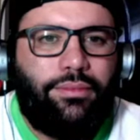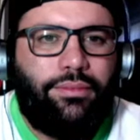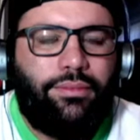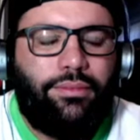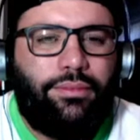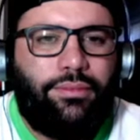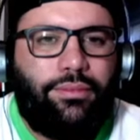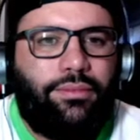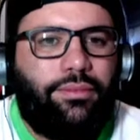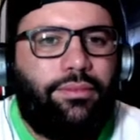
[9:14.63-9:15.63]

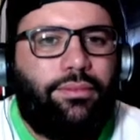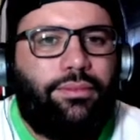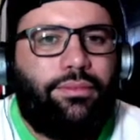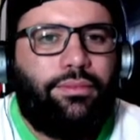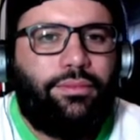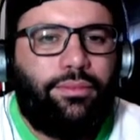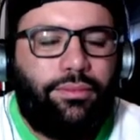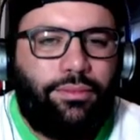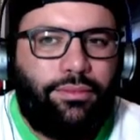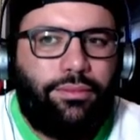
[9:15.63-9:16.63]

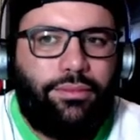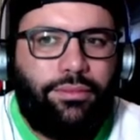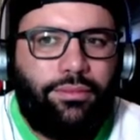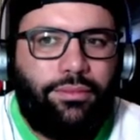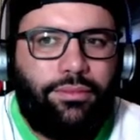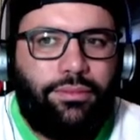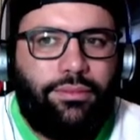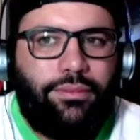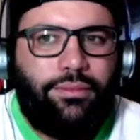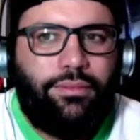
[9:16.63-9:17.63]

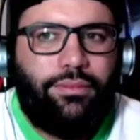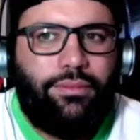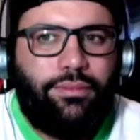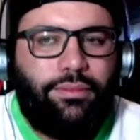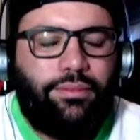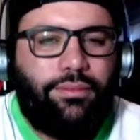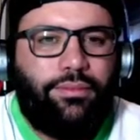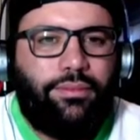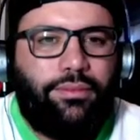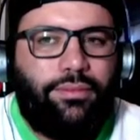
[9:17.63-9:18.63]

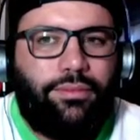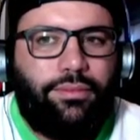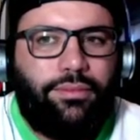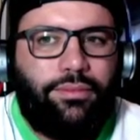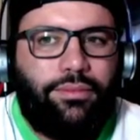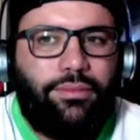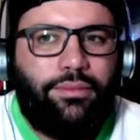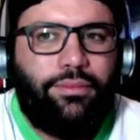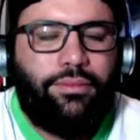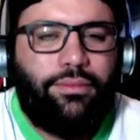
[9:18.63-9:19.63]

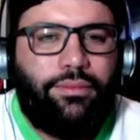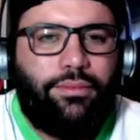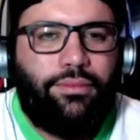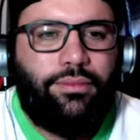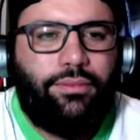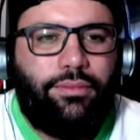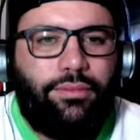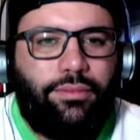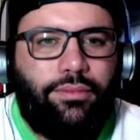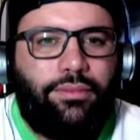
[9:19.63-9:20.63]

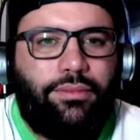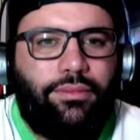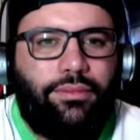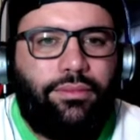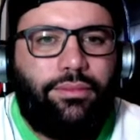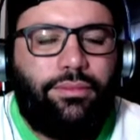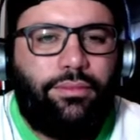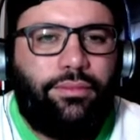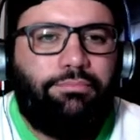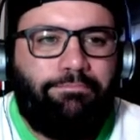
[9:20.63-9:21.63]
[no speech]